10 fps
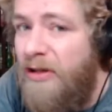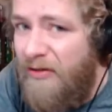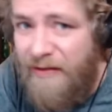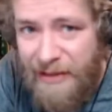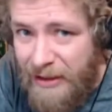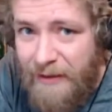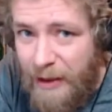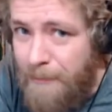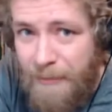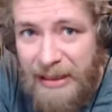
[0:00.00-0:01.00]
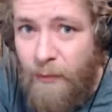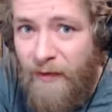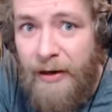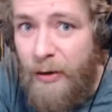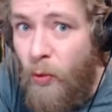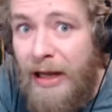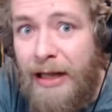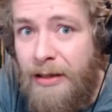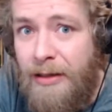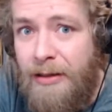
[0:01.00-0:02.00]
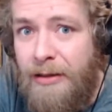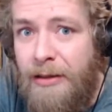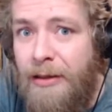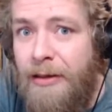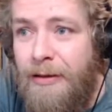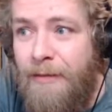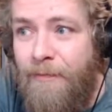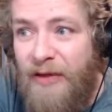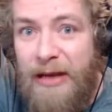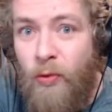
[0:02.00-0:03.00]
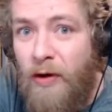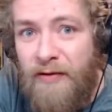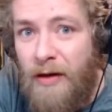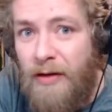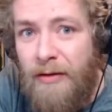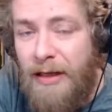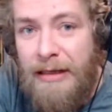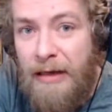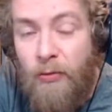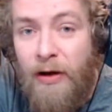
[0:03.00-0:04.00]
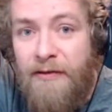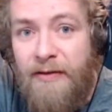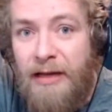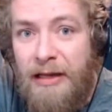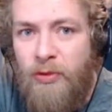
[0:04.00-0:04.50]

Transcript: see they did very well. It wasn't like we